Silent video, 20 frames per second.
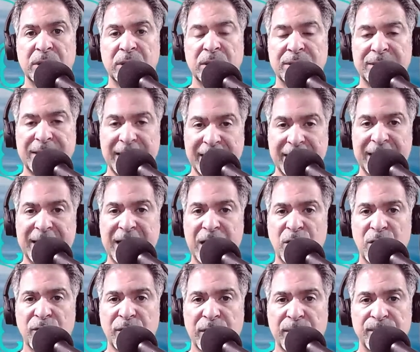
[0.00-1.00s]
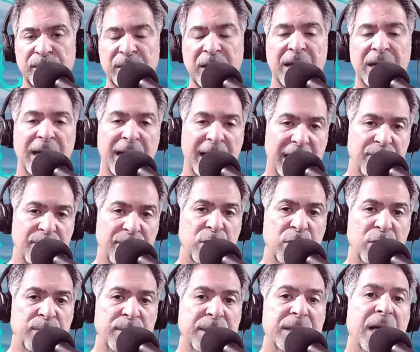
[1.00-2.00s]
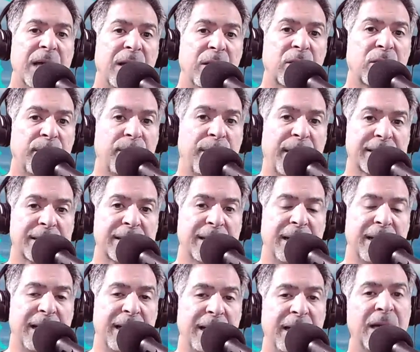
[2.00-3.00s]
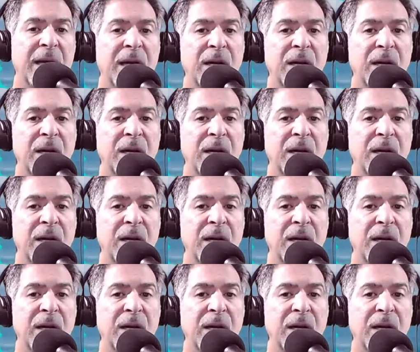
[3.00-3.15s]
taking care of it. And I'm going to be talking about today